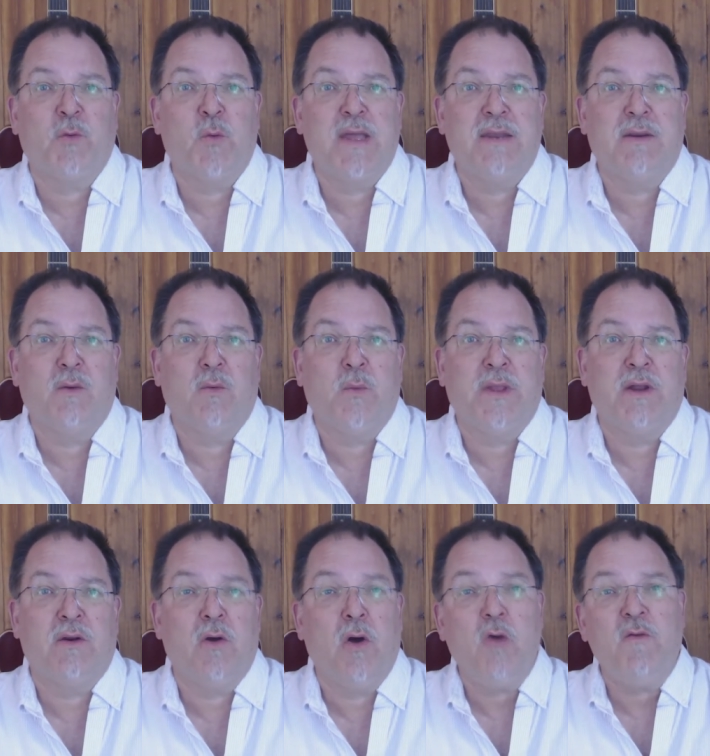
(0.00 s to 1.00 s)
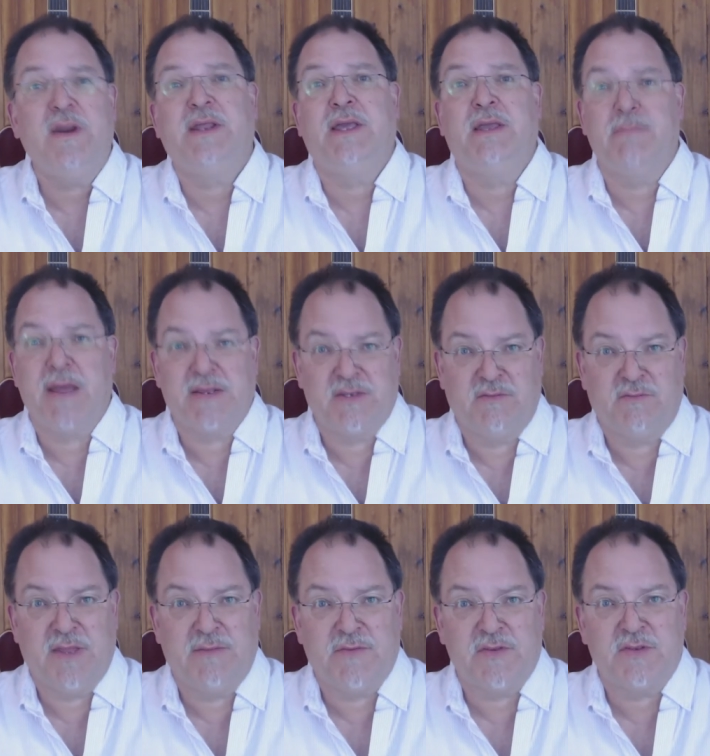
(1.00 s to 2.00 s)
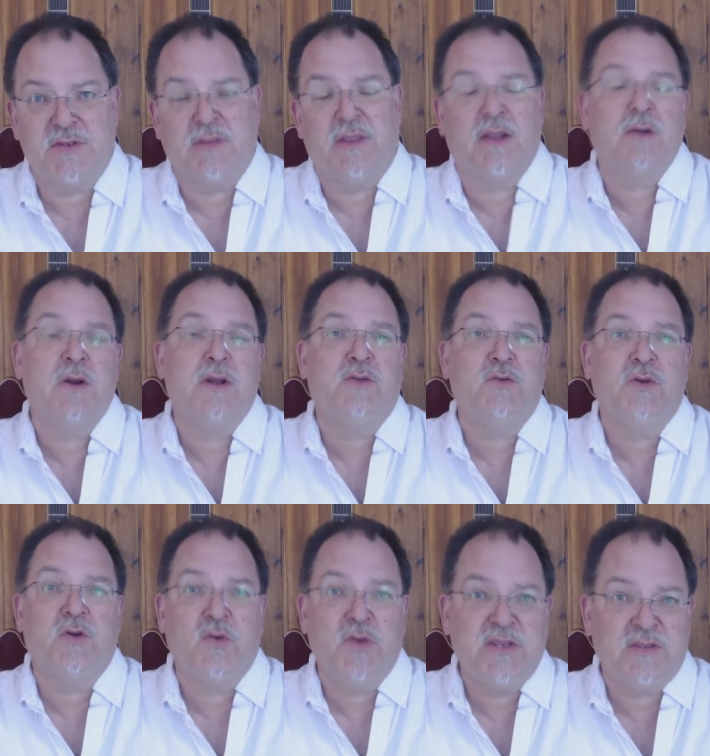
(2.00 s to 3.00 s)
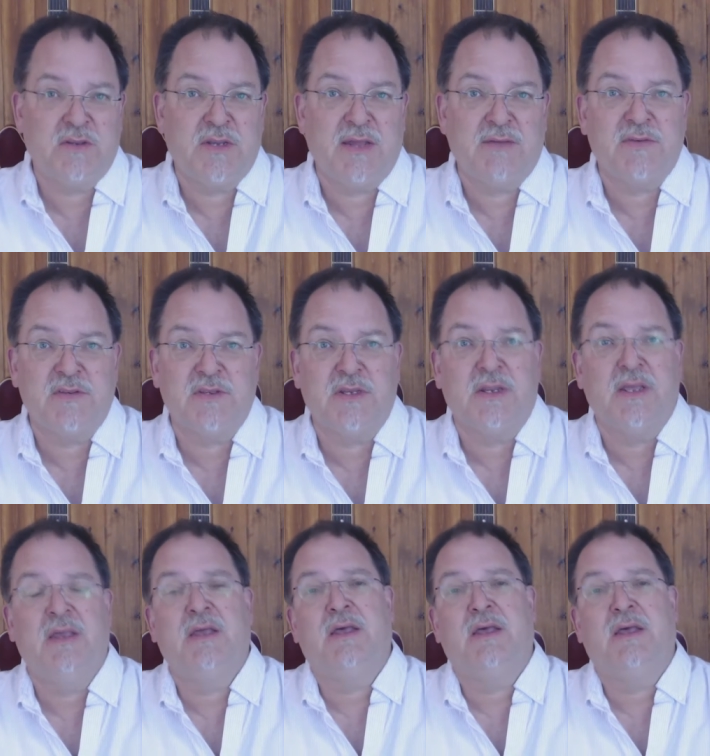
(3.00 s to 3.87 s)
when we are already in massive deficit. They're going to increase the deficit